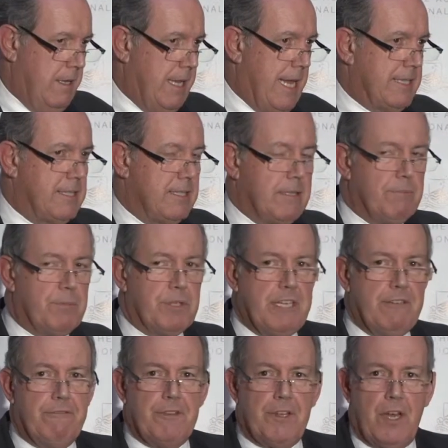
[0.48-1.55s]
That's the
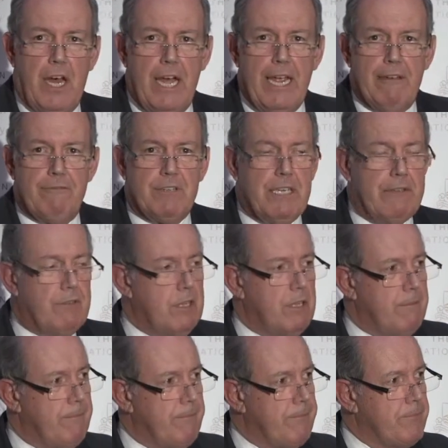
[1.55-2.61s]
brief that I have given
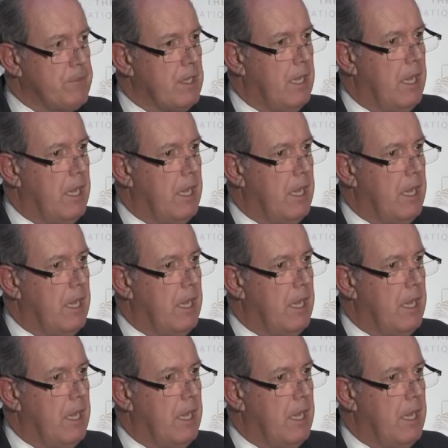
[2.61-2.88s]
them.